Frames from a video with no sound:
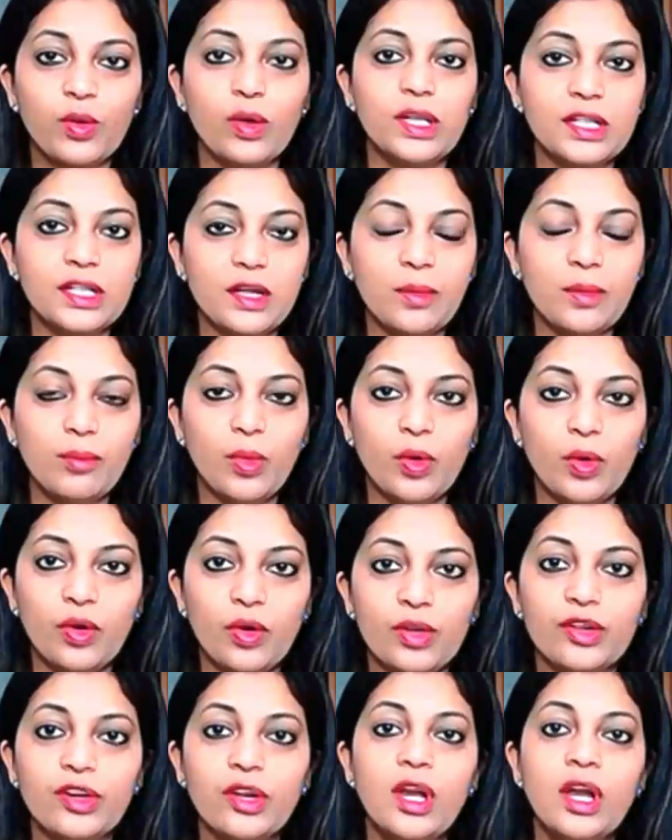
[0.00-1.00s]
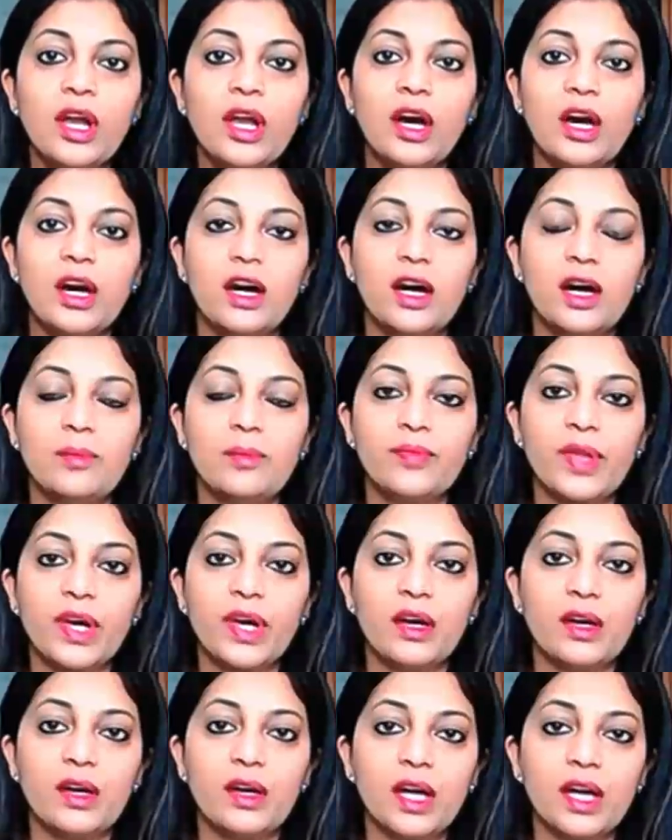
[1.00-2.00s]
a little more
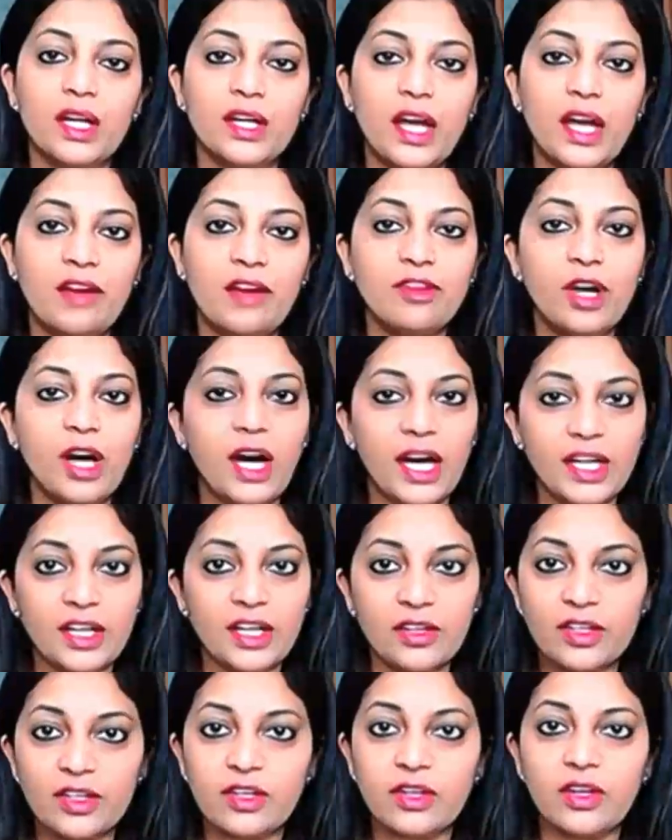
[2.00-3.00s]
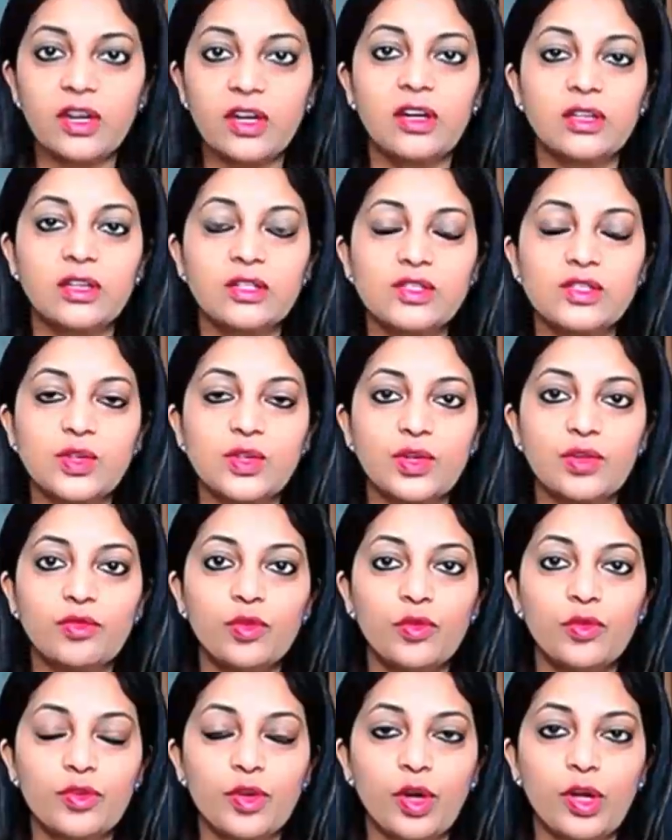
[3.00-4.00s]
and have a higher sort of
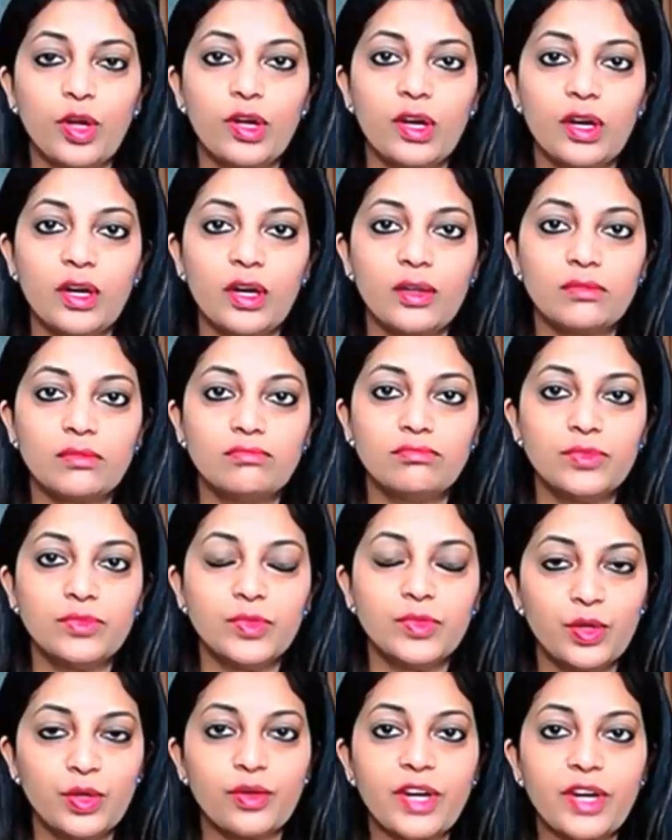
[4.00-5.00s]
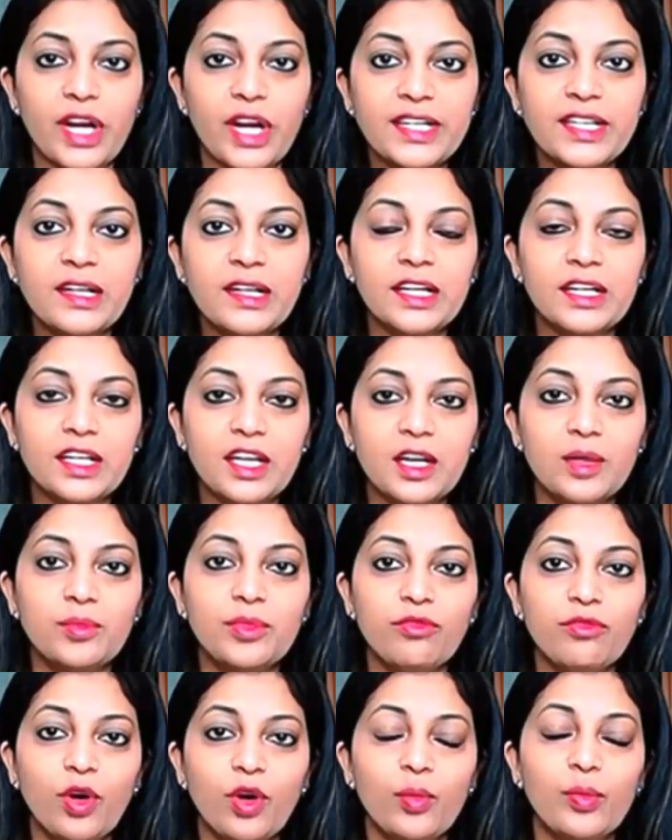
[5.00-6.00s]
overall, rental income
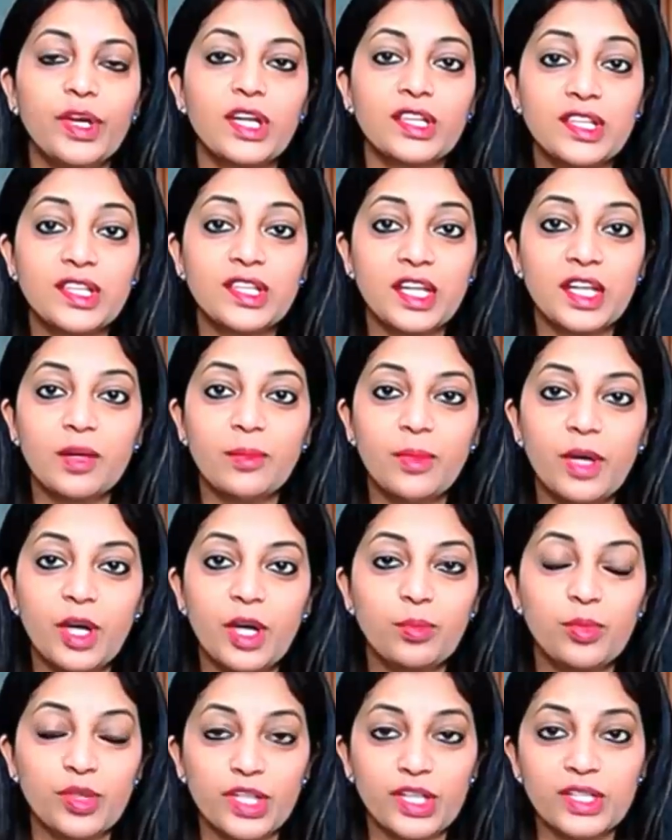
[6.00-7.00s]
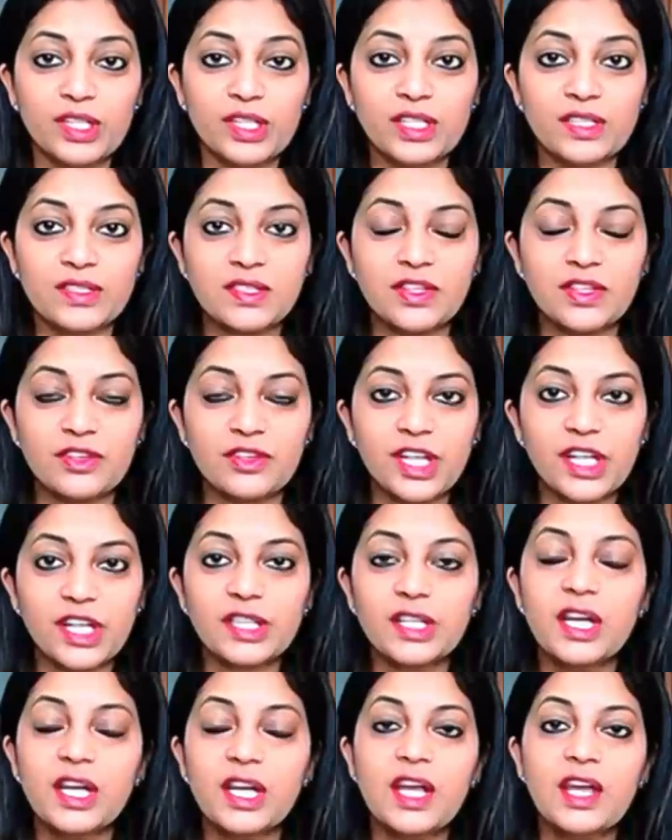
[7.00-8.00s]
before we can think about putting things in a REIT.
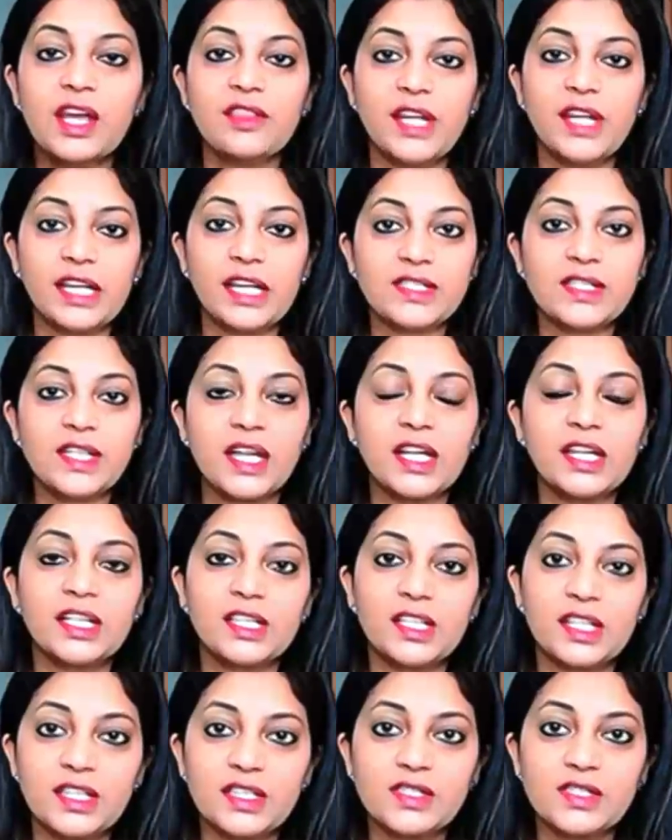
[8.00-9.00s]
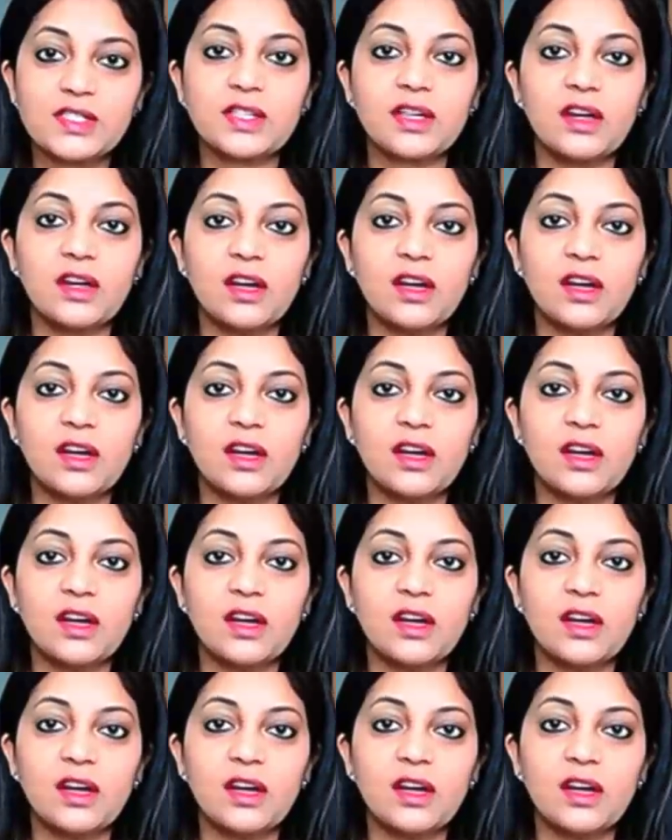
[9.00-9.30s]
That said, it is